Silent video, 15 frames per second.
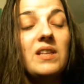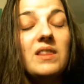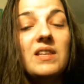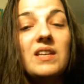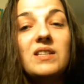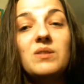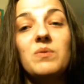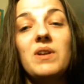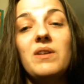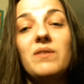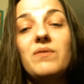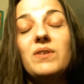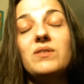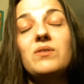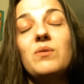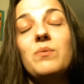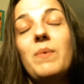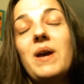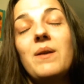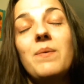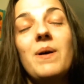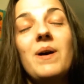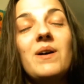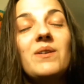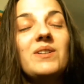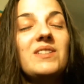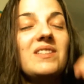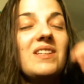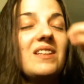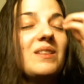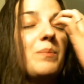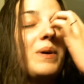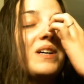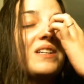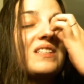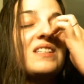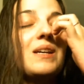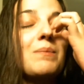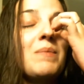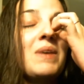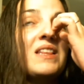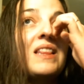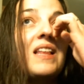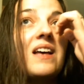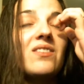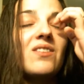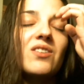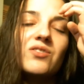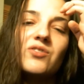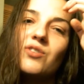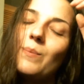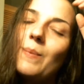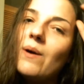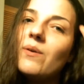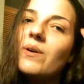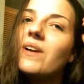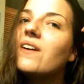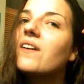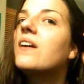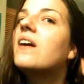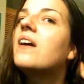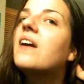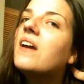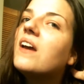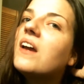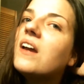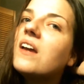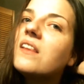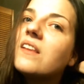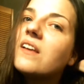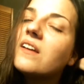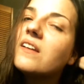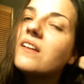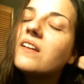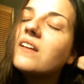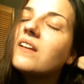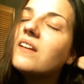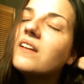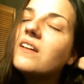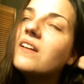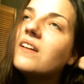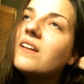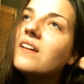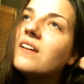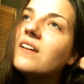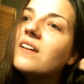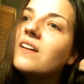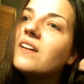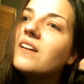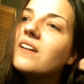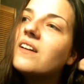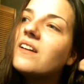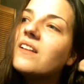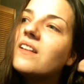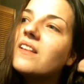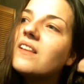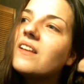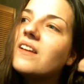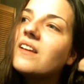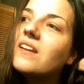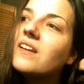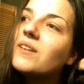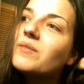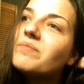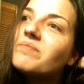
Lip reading: that's what I feel so bad about, is that the bus like made that long trip out here, and then like